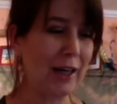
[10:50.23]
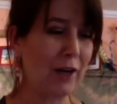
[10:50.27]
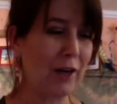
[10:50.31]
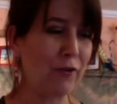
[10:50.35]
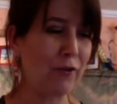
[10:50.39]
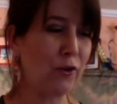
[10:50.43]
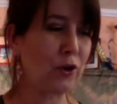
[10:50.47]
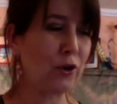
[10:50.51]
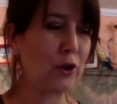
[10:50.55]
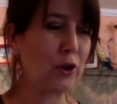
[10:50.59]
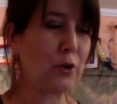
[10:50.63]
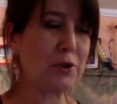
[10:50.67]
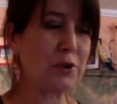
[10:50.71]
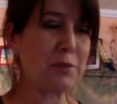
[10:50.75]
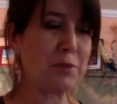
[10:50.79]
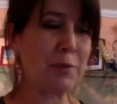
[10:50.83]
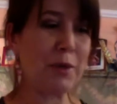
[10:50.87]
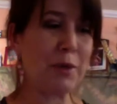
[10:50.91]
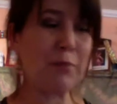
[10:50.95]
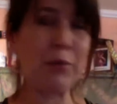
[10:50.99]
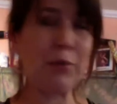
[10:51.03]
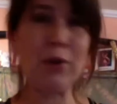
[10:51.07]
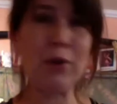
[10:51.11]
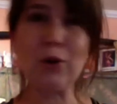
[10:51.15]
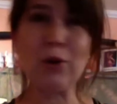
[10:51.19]
For those
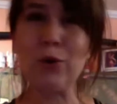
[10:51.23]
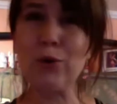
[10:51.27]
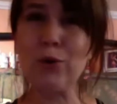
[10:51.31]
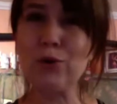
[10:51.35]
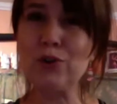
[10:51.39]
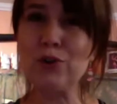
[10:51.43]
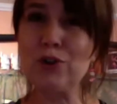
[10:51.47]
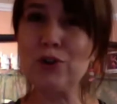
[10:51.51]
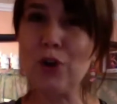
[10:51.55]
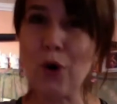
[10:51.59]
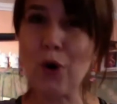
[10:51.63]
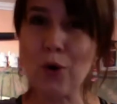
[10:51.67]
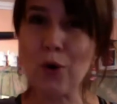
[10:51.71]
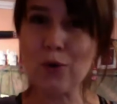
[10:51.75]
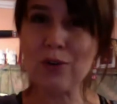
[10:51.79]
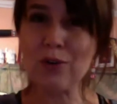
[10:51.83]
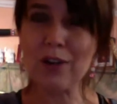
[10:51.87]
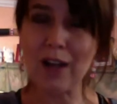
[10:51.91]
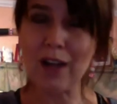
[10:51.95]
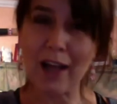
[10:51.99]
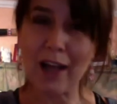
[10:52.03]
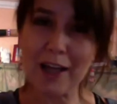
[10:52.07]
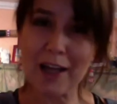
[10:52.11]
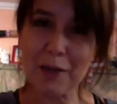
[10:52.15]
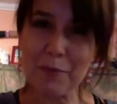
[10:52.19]
people who don't
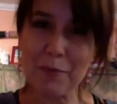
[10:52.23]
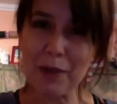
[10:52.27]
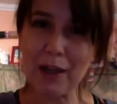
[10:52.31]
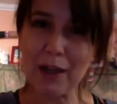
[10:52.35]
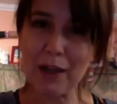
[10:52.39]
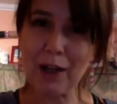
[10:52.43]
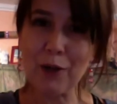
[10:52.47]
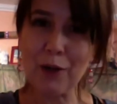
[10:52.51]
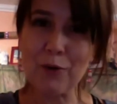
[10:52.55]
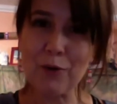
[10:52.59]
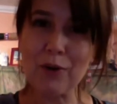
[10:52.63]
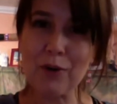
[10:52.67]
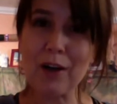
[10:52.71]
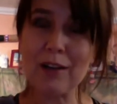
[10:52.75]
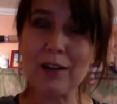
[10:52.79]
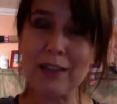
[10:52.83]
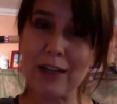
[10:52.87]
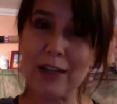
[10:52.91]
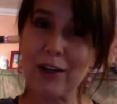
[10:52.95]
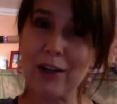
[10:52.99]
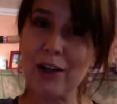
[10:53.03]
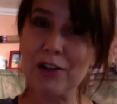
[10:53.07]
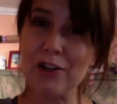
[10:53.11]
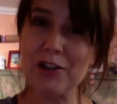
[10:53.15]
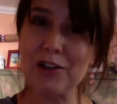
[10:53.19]
like Melaleuca,
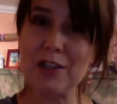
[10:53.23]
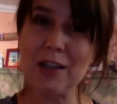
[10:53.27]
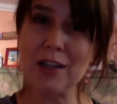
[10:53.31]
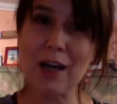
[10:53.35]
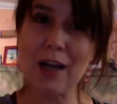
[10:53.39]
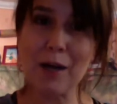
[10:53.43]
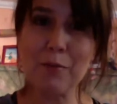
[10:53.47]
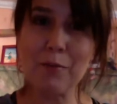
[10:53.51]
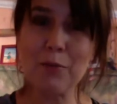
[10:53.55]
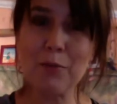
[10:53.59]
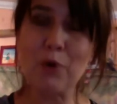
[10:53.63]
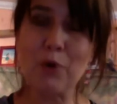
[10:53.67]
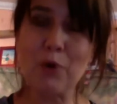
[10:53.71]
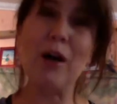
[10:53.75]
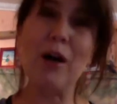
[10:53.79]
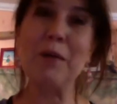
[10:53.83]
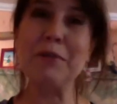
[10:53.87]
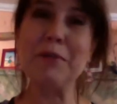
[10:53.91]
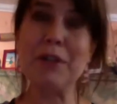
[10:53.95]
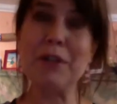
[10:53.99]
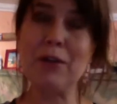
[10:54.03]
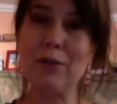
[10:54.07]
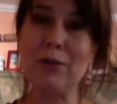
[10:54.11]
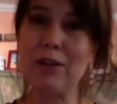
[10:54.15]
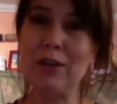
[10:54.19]
there are some who
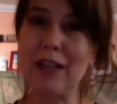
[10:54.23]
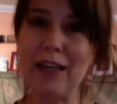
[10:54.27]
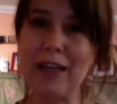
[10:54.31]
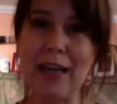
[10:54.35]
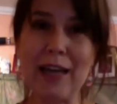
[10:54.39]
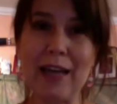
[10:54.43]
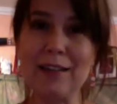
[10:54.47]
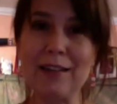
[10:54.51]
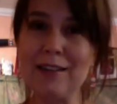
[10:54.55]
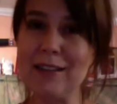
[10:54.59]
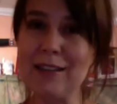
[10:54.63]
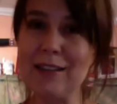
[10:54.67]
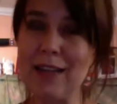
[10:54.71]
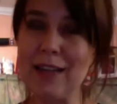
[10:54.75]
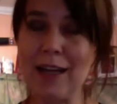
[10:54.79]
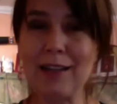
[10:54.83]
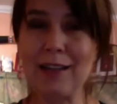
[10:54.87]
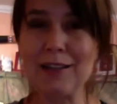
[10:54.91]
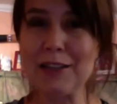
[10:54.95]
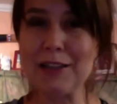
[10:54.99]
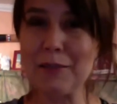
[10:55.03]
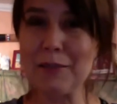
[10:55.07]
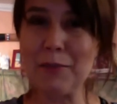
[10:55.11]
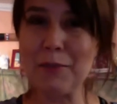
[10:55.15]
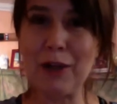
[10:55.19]
absolutely can't stand
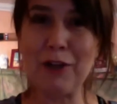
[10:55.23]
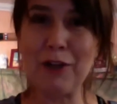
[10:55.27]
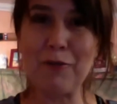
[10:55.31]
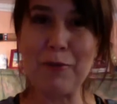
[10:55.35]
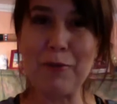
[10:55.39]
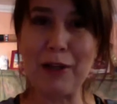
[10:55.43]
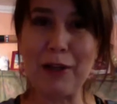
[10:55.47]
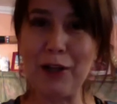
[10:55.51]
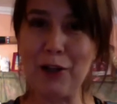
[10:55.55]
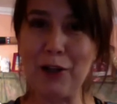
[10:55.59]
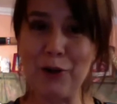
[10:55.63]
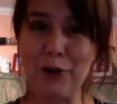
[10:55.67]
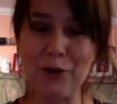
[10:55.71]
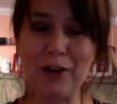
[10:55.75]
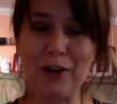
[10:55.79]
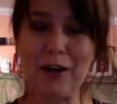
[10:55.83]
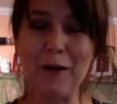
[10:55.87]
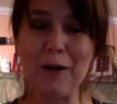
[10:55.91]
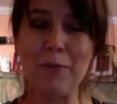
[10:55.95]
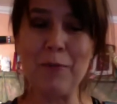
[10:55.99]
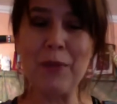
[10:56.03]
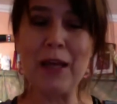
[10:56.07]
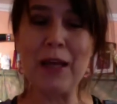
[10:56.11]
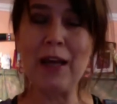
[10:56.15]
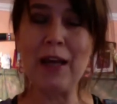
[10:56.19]
the smell of
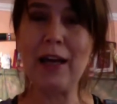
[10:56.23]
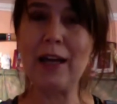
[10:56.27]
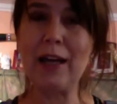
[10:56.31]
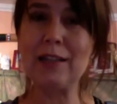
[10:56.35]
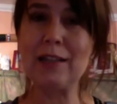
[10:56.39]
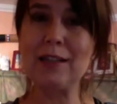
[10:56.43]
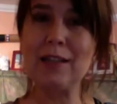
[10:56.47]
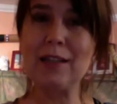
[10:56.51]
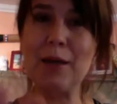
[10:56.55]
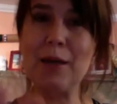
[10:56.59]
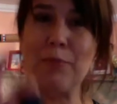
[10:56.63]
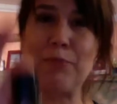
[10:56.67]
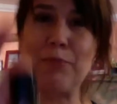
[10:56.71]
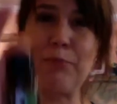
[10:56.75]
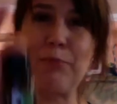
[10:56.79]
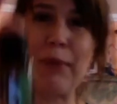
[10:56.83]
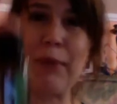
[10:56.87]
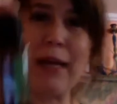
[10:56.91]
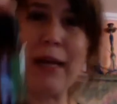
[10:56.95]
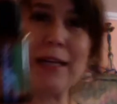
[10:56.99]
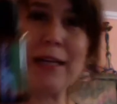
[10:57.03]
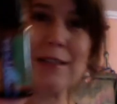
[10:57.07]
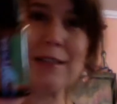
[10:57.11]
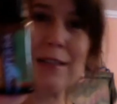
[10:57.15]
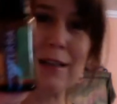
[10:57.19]
Melaleuca. It's a
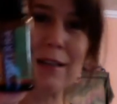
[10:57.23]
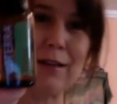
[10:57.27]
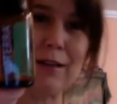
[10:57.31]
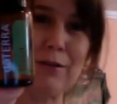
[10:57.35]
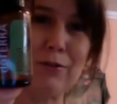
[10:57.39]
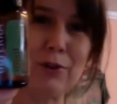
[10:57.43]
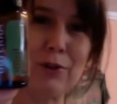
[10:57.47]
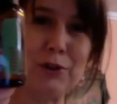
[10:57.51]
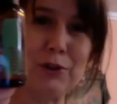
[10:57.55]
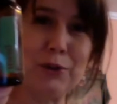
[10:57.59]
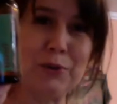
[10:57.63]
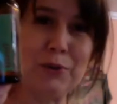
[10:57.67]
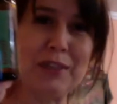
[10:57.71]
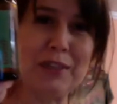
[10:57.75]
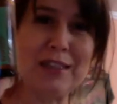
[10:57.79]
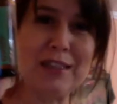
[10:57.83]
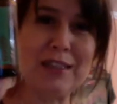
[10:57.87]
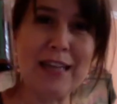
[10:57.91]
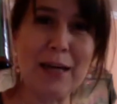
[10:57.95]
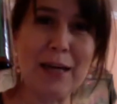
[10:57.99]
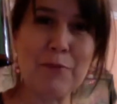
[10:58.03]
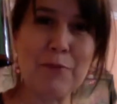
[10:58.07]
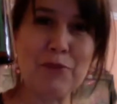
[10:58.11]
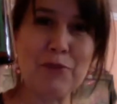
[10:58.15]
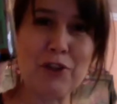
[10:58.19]
basil will do the
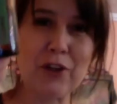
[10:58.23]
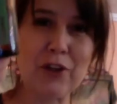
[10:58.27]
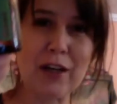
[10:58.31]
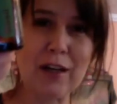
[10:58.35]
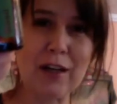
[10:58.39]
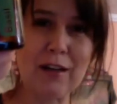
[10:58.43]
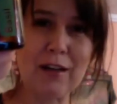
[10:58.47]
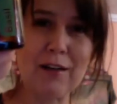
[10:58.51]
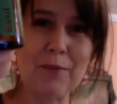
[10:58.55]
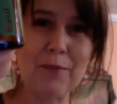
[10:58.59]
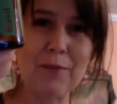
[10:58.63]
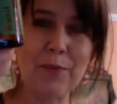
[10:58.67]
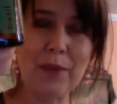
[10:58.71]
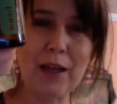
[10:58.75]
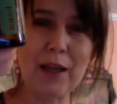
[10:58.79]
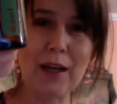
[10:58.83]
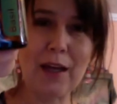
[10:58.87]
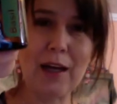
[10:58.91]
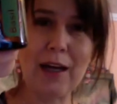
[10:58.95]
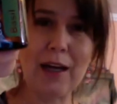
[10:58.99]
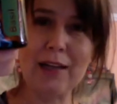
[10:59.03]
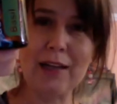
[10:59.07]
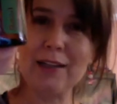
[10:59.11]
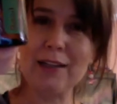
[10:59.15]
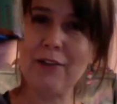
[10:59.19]
same trick.
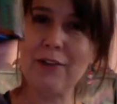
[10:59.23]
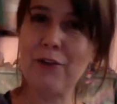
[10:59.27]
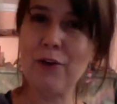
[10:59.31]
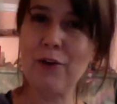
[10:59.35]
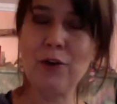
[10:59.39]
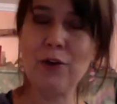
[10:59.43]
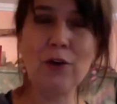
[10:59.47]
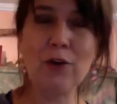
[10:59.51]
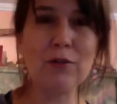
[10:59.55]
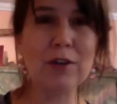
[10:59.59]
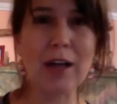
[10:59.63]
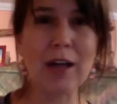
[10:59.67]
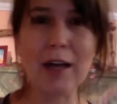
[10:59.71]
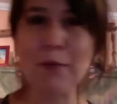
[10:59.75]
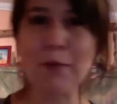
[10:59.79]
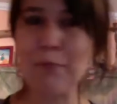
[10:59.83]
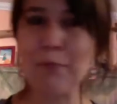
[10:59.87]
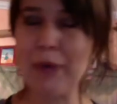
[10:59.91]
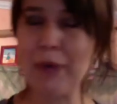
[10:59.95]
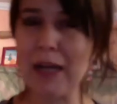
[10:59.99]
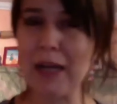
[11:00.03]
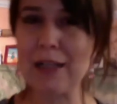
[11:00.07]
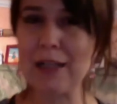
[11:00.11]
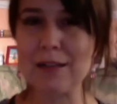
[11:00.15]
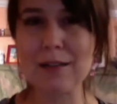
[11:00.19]
And if you don't like
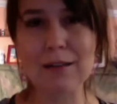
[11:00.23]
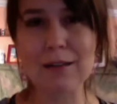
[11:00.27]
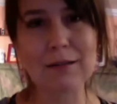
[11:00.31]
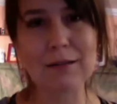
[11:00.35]
basil,